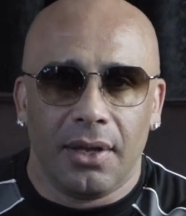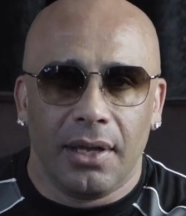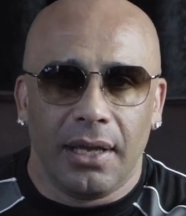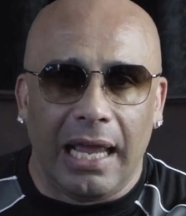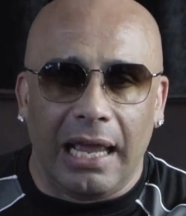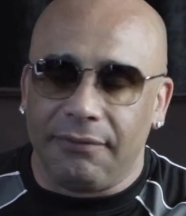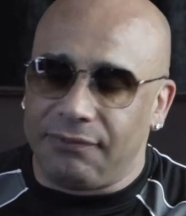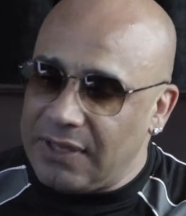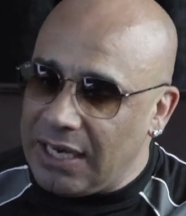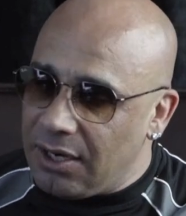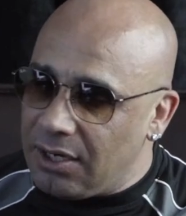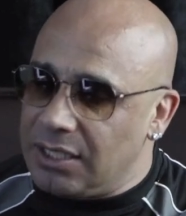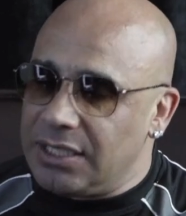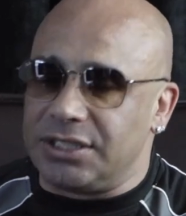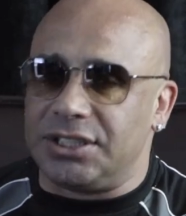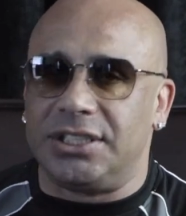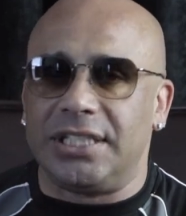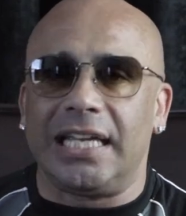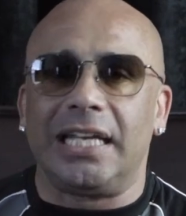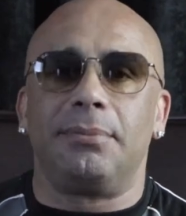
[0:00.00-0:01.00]
If they're
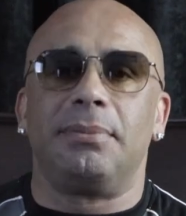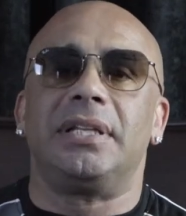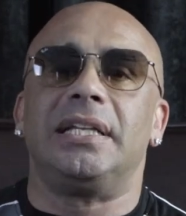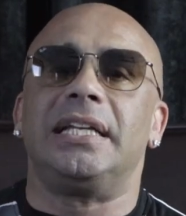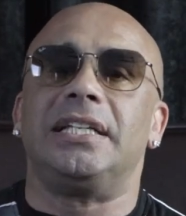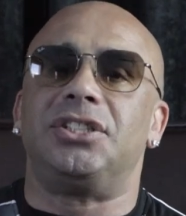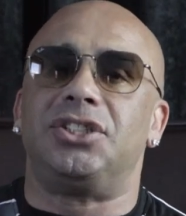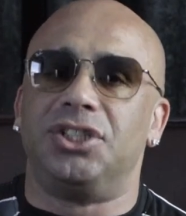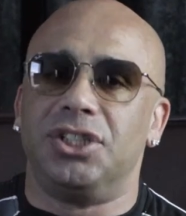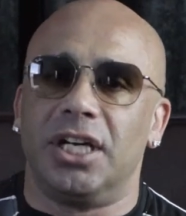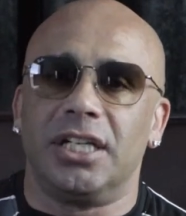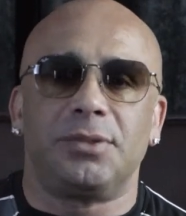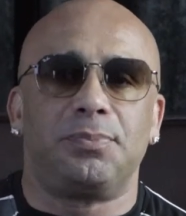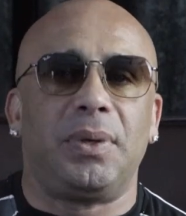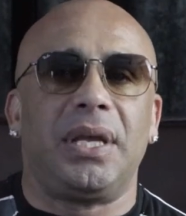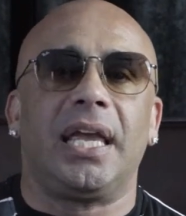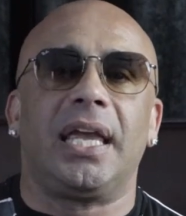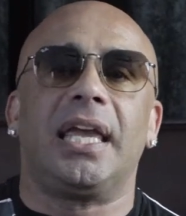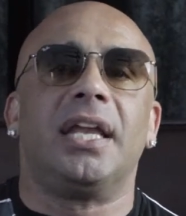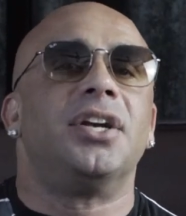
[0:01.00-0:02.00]
legitimately just
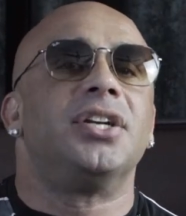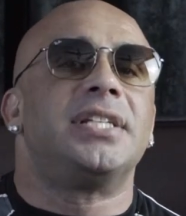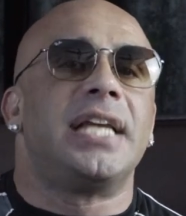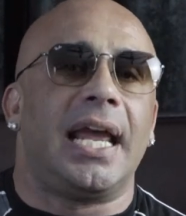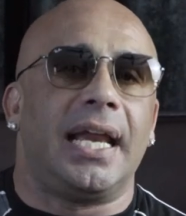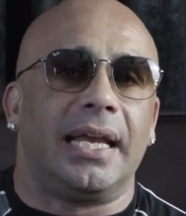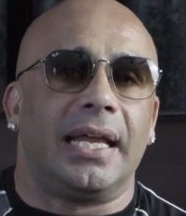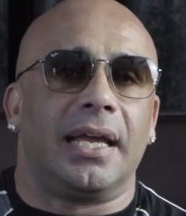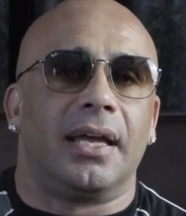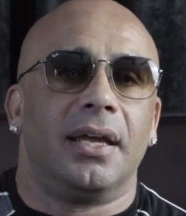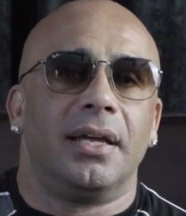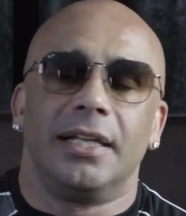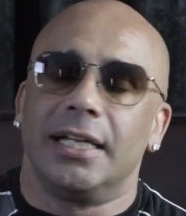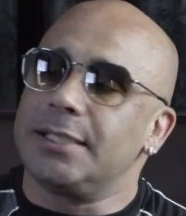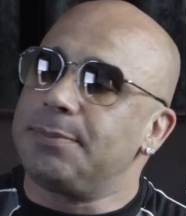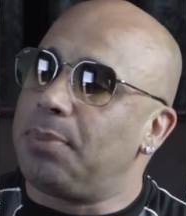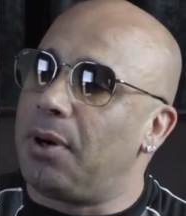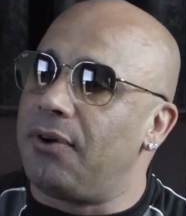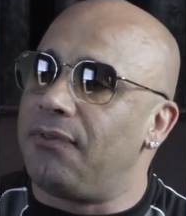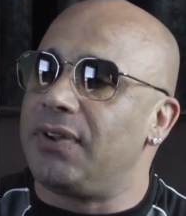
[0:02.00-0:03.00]
being entertaining, that's
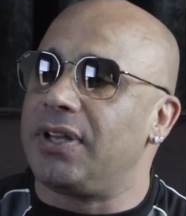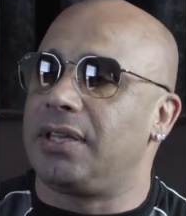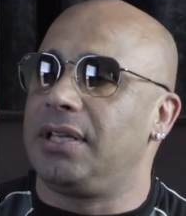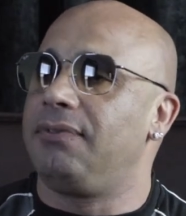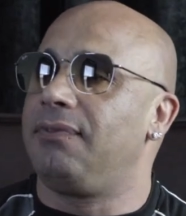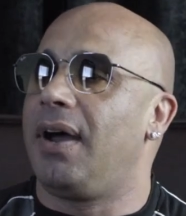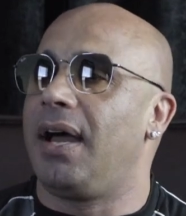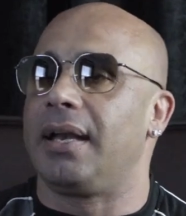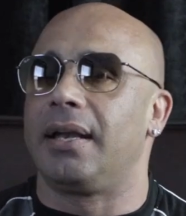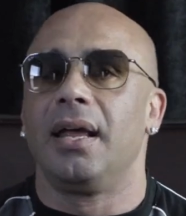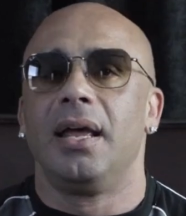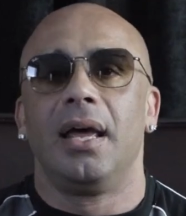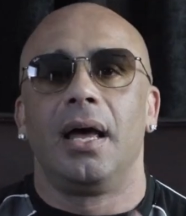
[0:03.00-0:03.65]
perfectly fine.